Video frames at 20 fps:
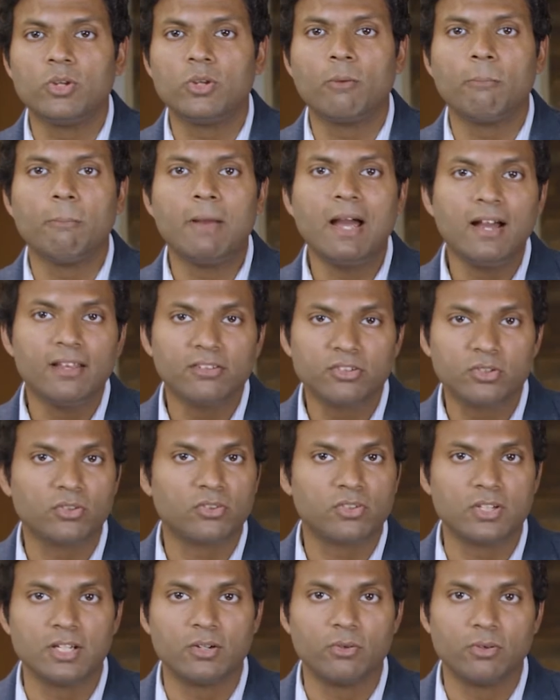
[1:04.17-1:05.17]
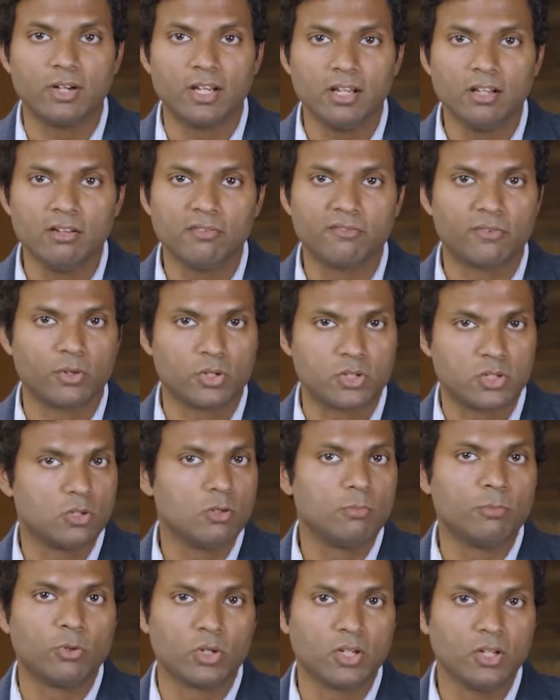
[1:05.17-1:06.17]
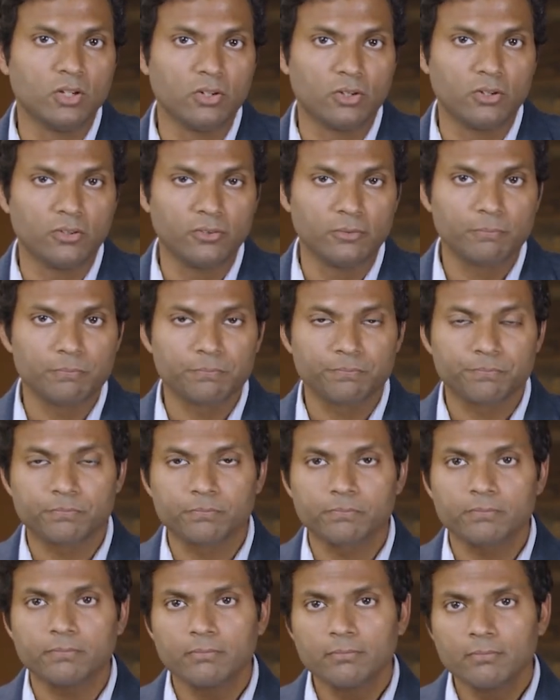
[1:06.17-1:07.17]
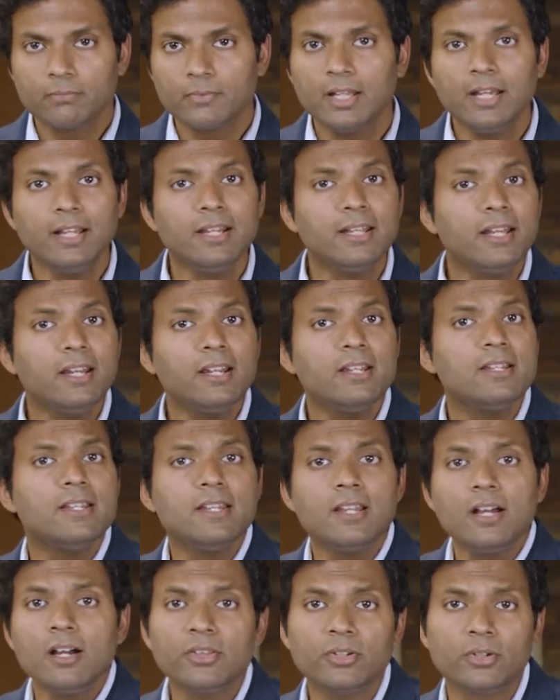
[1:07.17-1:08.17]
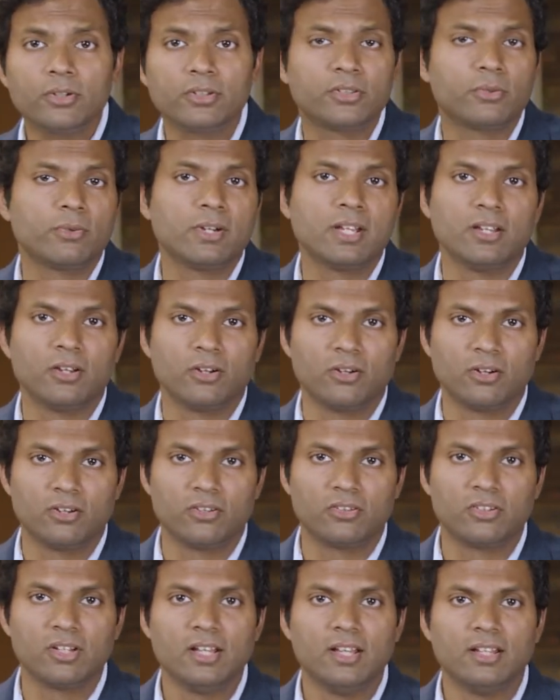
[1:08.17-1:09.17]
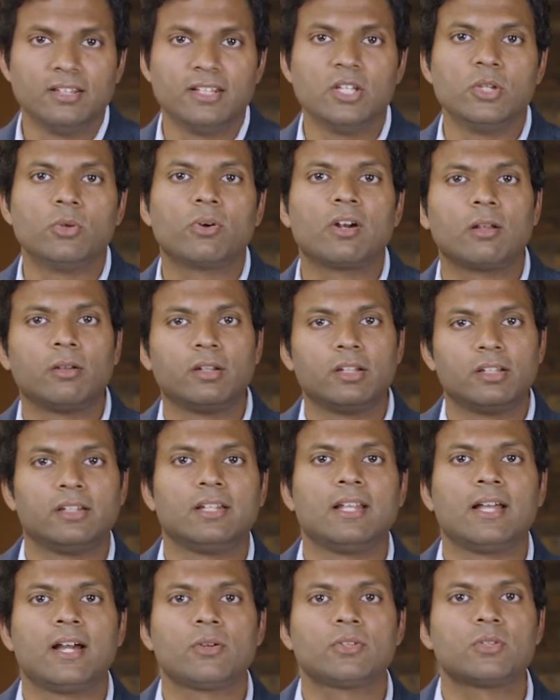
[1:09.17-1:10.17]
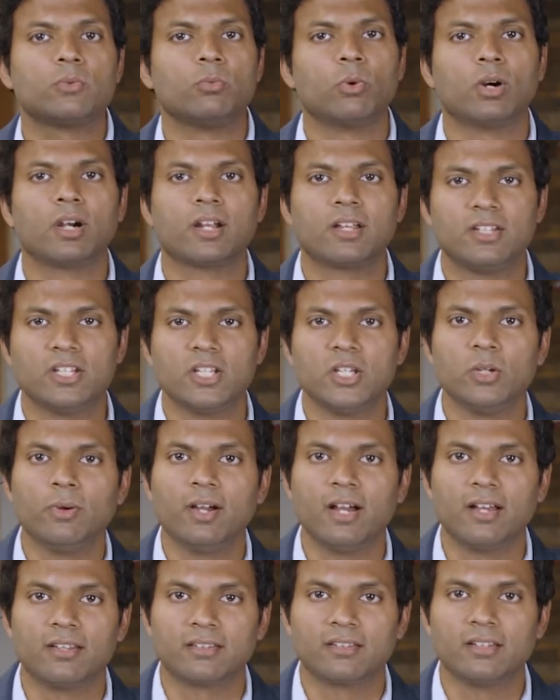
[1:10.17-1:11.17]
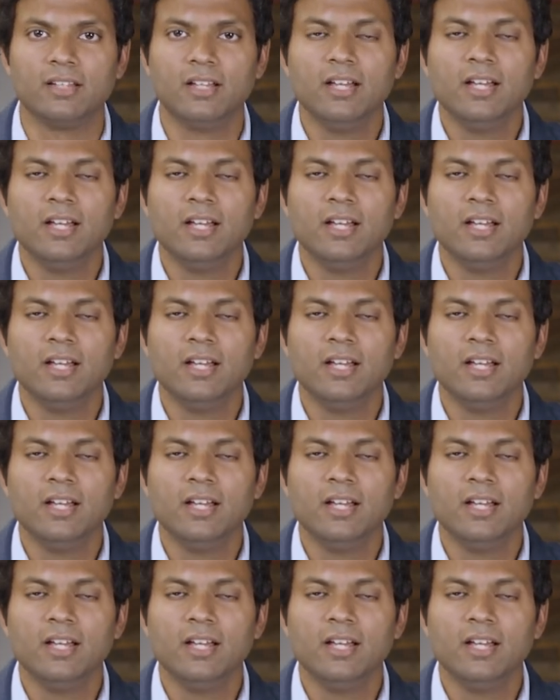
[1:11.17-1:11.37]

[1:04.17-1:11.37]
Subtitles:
your master's degree for 2 more years and get another 3 years that you're allowed to work in the US.